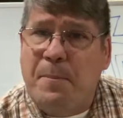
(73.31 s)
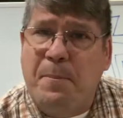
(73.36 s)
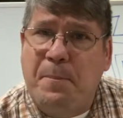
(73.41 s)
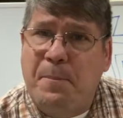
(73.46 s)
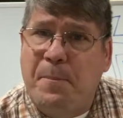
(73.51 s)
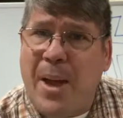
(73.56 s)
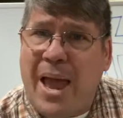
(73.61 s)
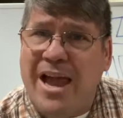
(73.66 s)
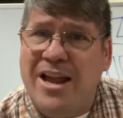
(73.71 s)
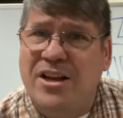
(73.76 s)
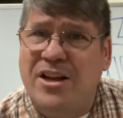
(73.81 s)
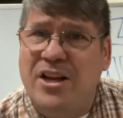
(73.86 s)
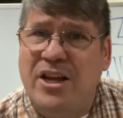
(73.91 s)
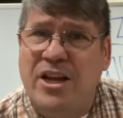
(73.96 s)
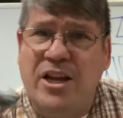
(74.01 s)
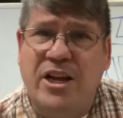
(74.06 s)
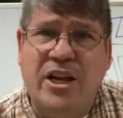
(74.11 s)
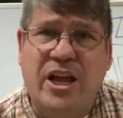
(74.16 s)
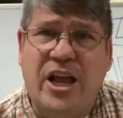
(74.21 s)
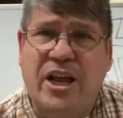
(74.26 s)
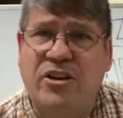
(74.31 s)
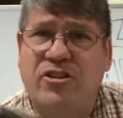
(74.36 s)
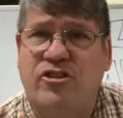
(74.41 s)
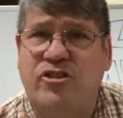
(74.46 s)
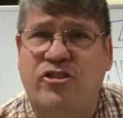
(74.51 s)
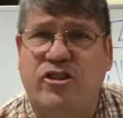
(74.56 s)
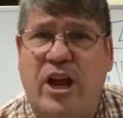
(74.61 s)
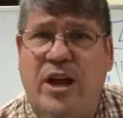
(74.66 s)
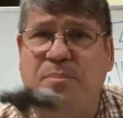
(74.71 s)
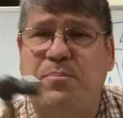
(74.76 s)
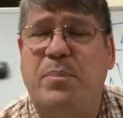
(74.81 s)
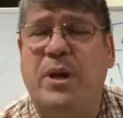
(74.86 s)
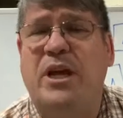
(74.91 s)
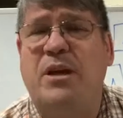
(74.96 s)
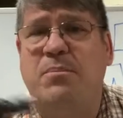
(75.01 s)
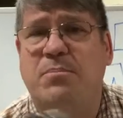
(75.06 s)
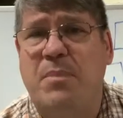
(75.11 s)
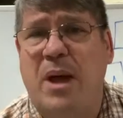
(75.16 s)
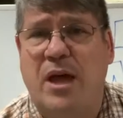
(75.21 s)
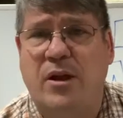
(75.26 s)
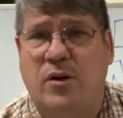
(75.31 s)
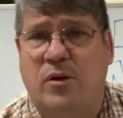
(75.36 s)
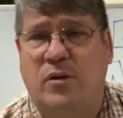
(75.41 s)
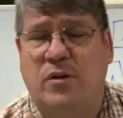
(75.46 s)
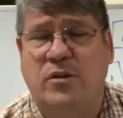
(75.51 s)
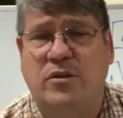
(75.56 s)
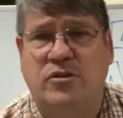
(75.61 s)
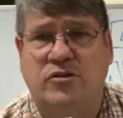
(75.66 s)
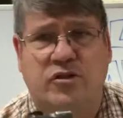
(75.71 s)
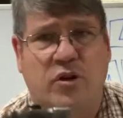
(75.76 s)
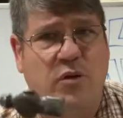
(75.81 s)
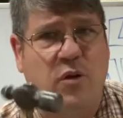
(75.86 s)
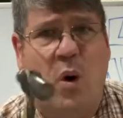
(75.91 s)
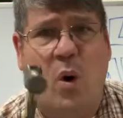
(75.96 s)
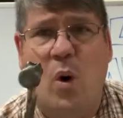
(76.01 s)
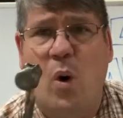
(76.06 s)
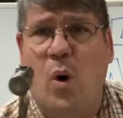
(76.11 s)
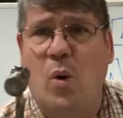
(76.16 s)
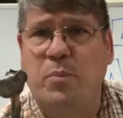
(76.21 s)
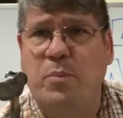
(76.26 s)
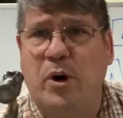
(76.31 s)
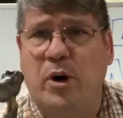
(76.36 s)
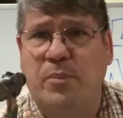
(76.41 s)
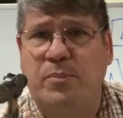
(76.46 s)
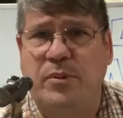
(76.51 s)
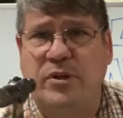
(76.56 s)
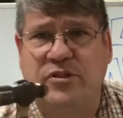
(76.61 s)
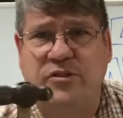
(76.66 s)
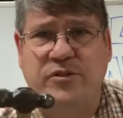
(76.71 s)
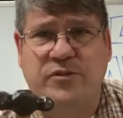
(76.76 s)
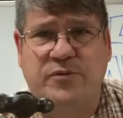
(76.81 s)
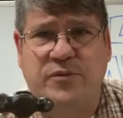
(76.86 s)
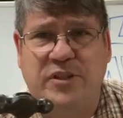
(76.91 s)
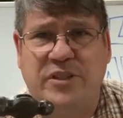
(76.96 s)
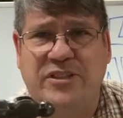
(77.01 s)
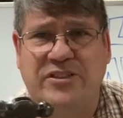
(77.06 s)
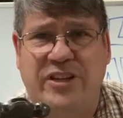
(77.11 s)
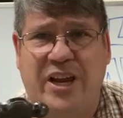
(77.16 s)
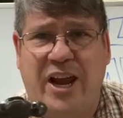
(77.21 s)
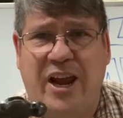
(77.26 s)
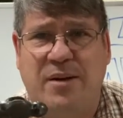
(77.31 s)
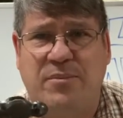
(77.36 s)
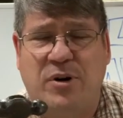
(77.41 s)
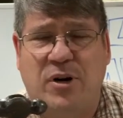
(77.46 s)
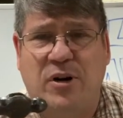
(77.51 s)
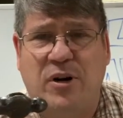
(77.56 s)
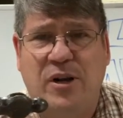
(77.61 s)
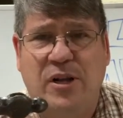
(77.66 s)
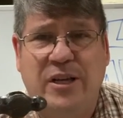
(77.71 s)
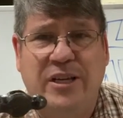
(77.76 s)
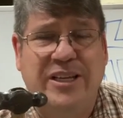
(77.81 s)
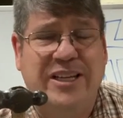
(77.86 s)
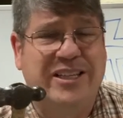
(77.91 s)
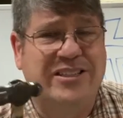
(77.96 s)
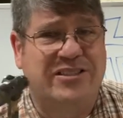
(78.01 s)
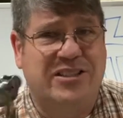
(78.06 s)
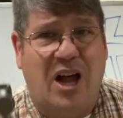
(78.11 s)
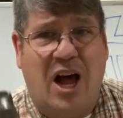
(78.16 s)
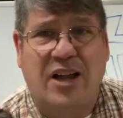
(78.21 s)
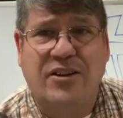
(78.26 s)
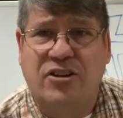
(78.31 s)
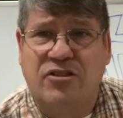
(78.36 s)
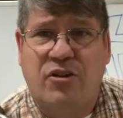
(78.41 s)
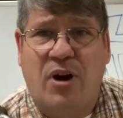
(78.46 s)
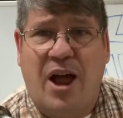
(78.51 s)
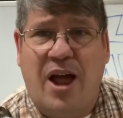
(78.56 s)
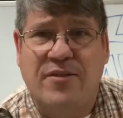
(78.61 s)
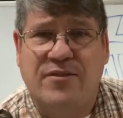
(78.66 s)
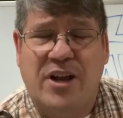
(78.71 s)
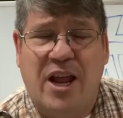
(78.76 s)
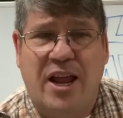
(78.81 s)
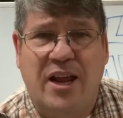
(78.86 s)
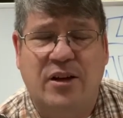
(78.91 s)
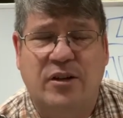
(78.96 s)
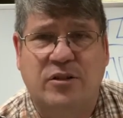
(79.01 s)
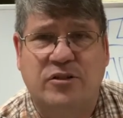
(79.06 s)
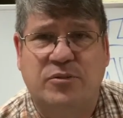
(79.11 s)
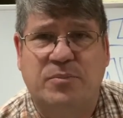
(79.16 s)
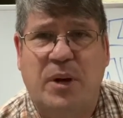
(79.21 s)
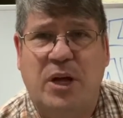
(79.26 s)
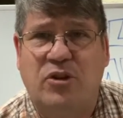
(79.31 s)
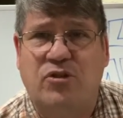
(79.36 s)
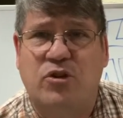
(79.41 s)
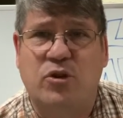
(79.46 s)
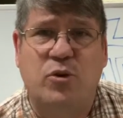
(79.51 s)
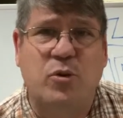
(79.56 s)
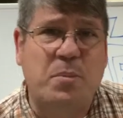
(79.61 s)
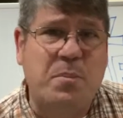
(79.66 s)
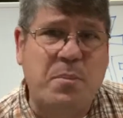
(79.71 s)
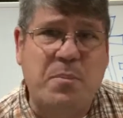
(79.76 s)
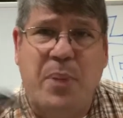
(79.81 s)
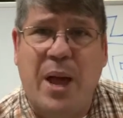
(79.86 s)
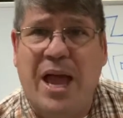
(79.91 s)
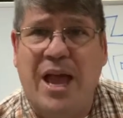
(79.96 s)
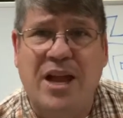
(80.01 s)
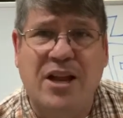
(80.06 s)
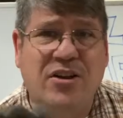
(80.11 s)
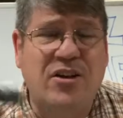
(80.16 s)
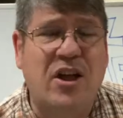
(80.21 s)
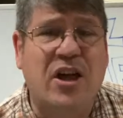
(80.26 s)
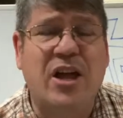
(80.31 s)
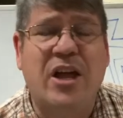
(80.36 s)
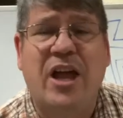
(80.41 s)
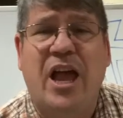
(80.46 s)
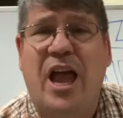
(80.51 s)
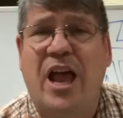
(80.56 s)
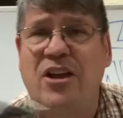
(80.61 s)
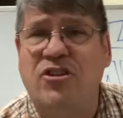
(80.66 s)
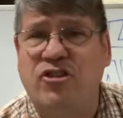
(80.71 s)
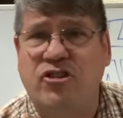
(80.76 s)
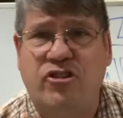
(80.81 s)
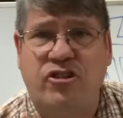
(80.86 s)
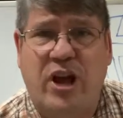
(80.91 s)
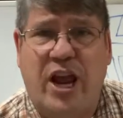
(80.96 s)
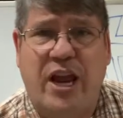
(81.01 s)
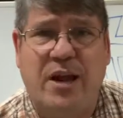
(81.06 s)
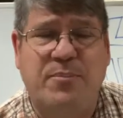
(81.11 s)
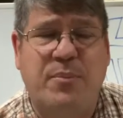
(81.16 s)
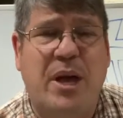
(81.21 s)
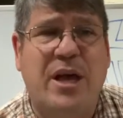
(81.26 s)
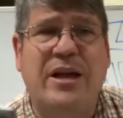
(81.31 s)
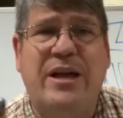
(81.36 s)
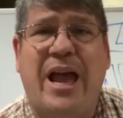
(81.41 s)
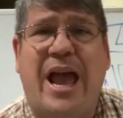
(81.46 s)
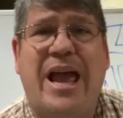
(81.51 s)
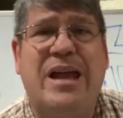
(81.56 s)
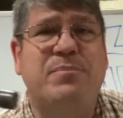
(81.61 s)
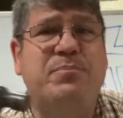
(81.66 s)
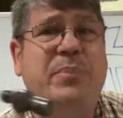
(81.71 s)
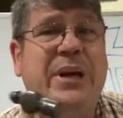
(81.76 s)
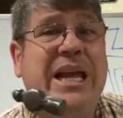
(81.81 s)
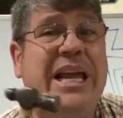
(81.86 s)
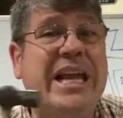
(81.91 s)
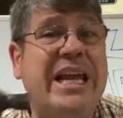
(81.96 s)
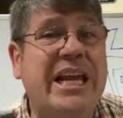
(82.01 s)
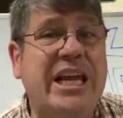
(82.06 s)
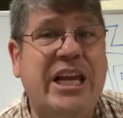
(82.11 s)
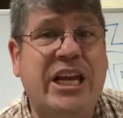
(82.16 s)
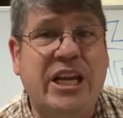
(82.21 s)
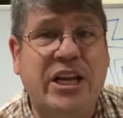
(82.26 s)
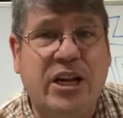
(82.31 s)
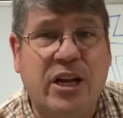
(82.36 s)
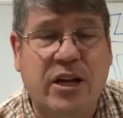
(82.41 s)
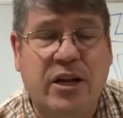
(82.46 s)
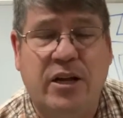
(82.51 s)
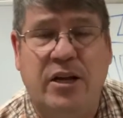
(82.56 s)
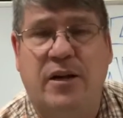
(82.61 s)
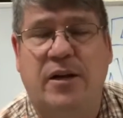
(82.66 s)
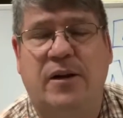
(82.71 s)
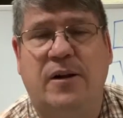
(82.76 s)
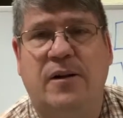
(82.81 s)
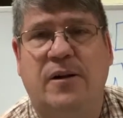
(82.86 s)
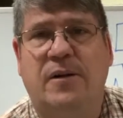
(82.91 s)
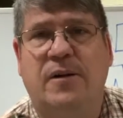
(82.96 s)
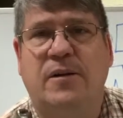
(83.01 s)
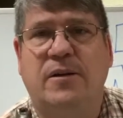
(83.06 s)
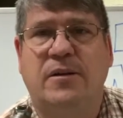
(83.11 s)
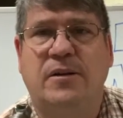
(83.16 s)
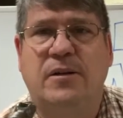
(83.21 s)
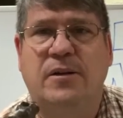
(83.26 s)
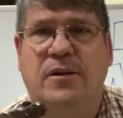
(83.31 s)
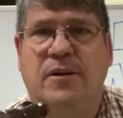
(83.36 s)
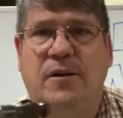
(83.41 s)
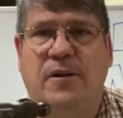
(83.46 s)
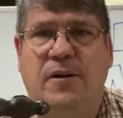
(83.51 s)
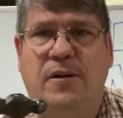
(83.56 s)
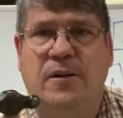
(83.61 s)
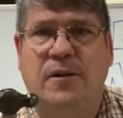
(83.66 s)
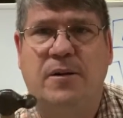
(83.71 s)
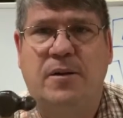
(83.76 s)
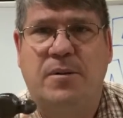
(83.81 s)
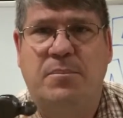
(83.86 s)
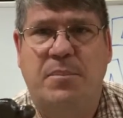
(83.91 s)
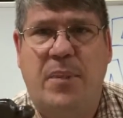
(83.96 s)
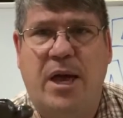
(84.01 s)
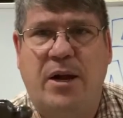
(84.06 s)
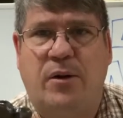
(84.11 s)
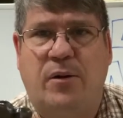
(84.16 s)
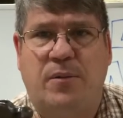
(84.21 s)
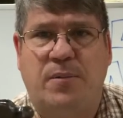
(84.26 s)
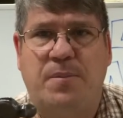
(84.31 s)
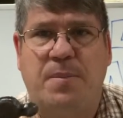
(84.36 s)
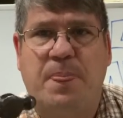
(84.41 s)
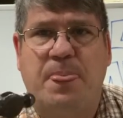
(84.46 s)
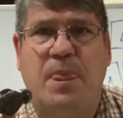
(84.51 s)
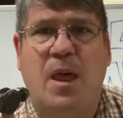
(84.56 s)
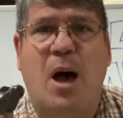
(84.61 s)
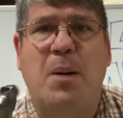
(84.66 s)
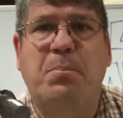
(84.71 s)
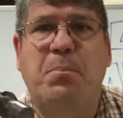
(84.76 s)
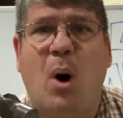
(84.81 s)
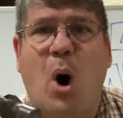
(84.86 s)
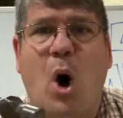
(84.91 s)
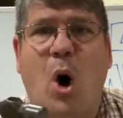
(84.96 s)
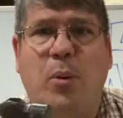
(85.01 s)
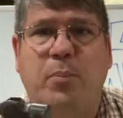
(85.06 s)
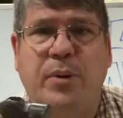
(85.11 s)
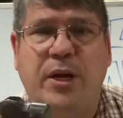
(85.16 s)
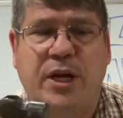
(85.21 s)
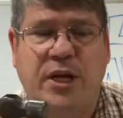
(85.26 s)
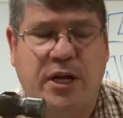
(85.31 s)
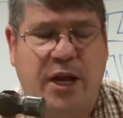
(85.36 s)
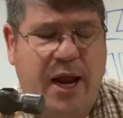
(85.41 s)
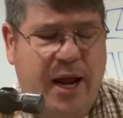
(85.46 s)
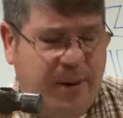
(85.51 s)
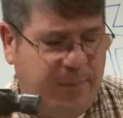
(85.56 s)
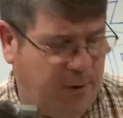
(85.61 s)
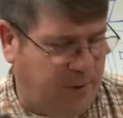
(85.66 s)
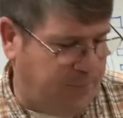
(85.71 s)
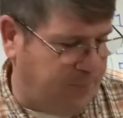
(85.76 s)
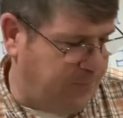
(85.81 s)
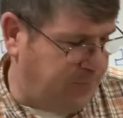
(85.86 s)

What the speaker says: bending and shaping metal. So the whole purpose for this hammer is not to drive nails, but to bend and shape and peen metal, a ball-peen hammer.